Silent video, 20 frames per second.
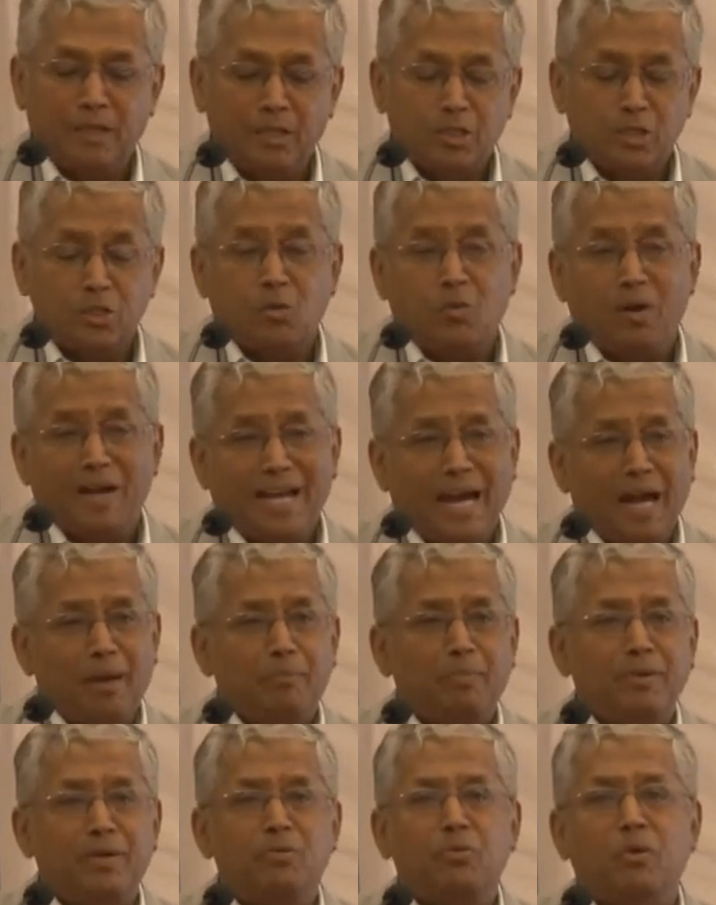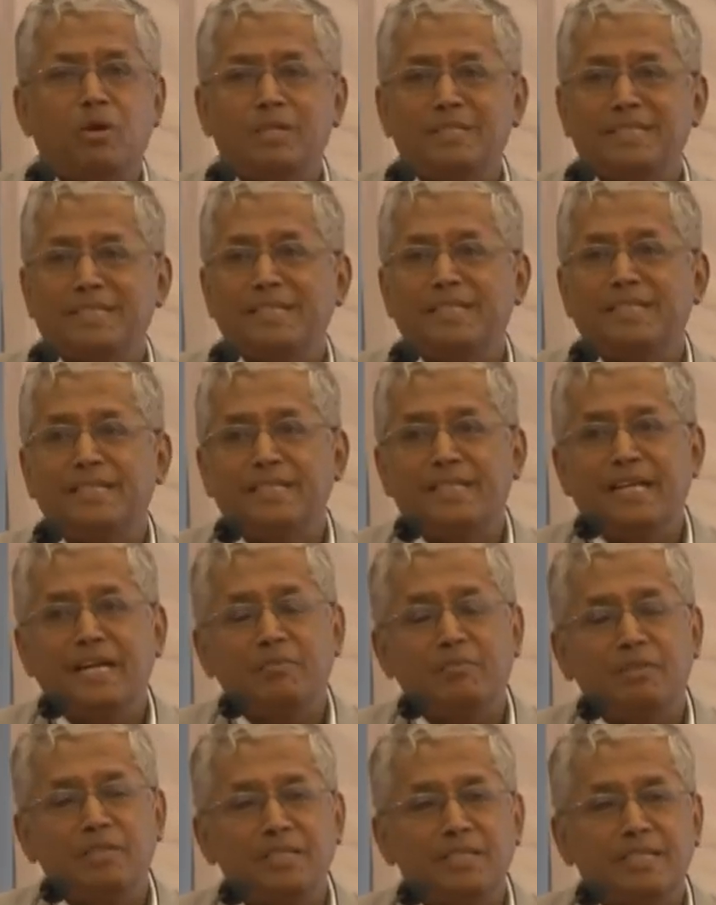So what happened was at that
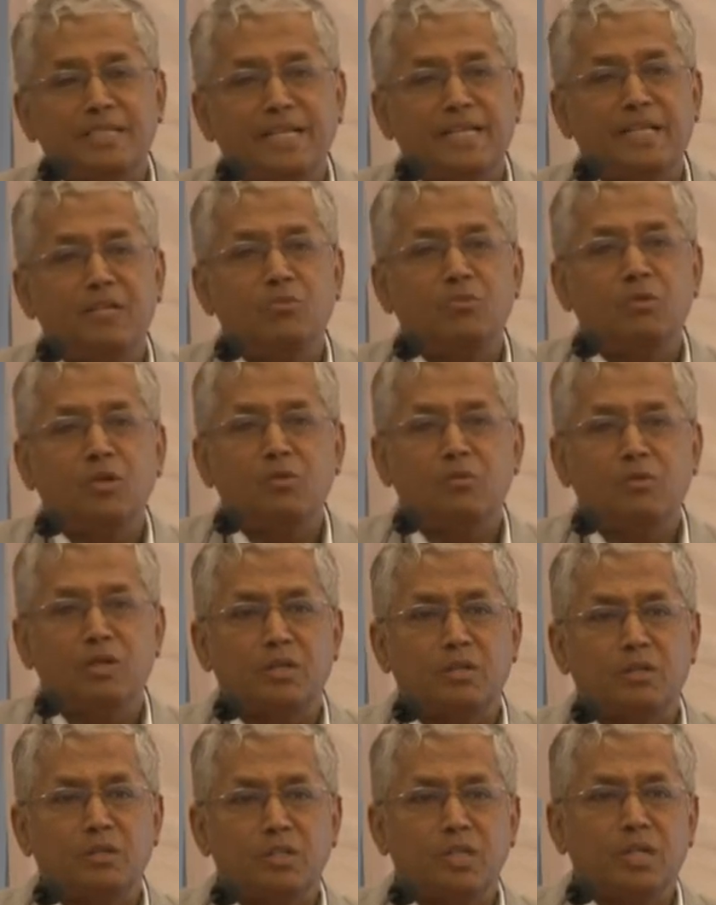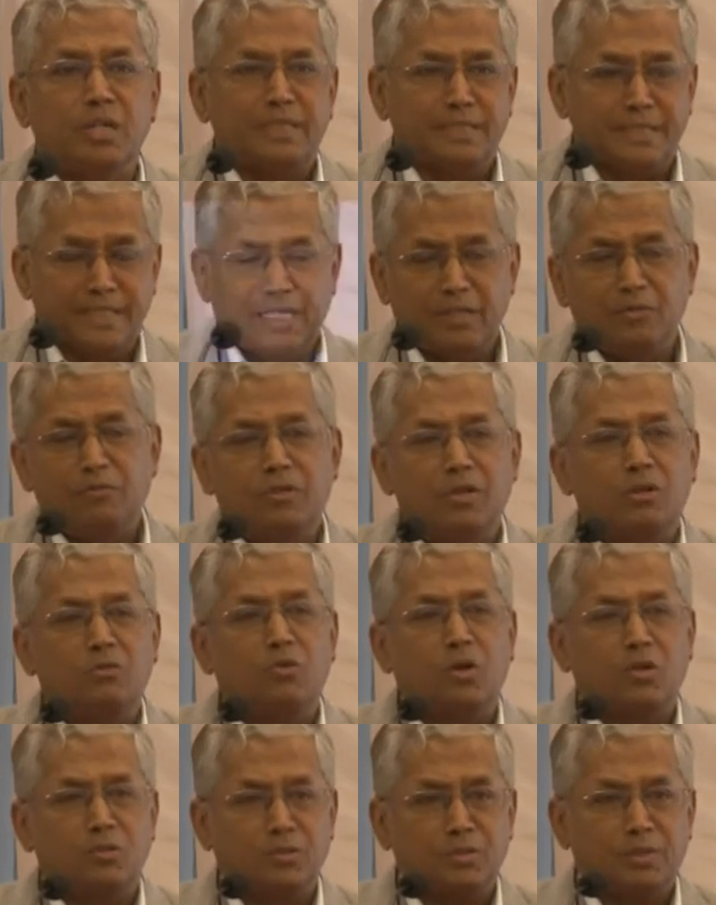time in the Second World War, Second World
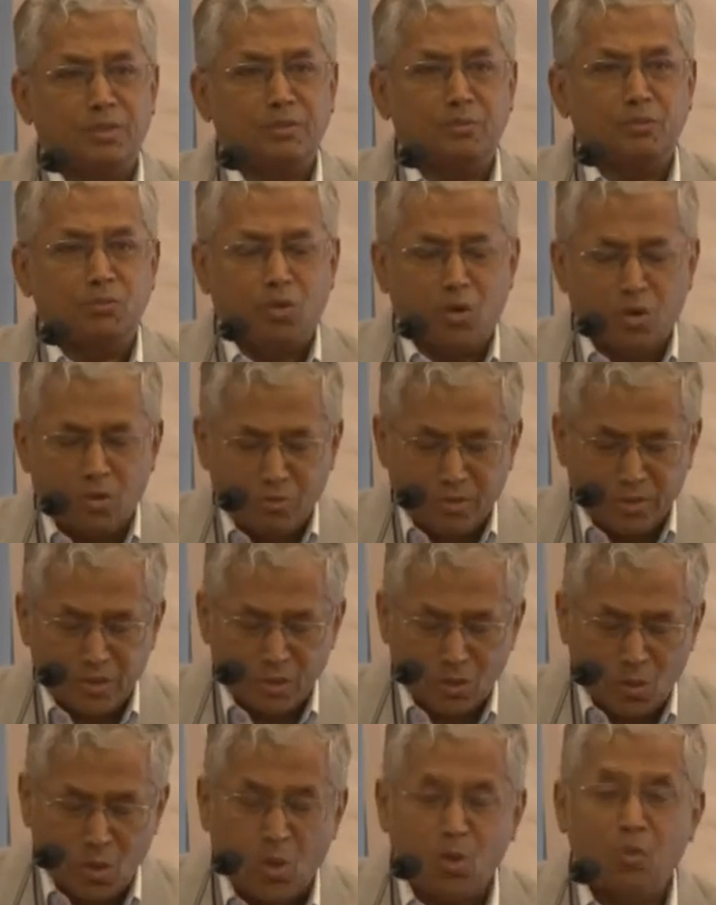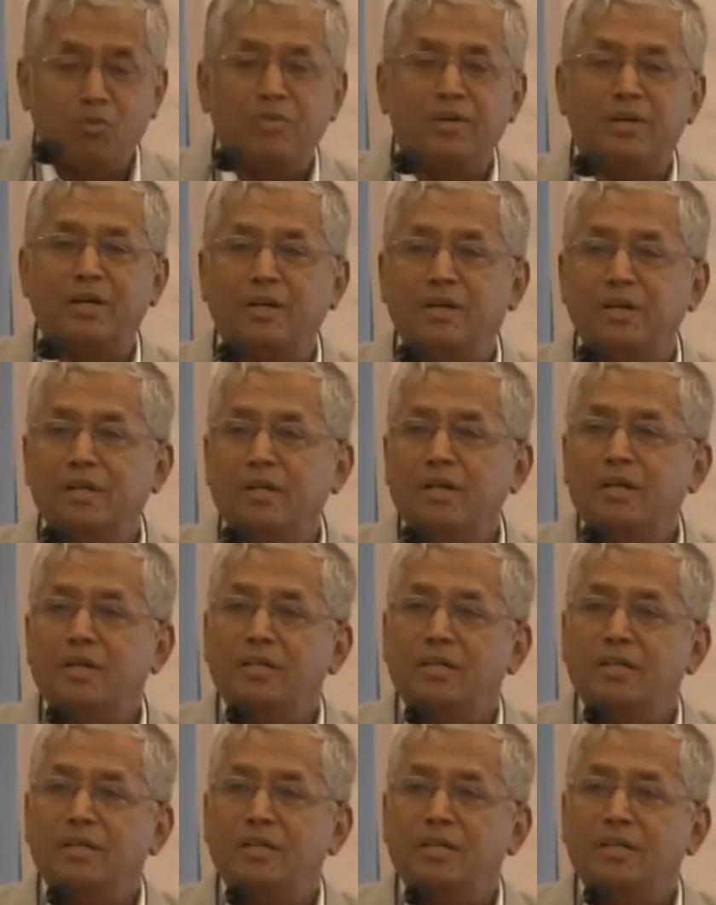War was, uh, War was over,